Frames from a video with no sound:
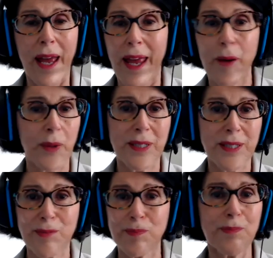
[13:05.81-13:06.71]
It
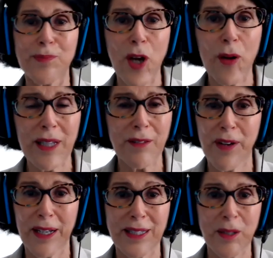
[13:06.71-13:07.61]
was totally
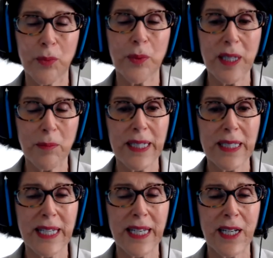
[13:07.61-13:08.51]
fun. It's a really big
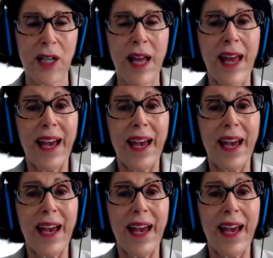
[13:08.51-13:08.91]
deal.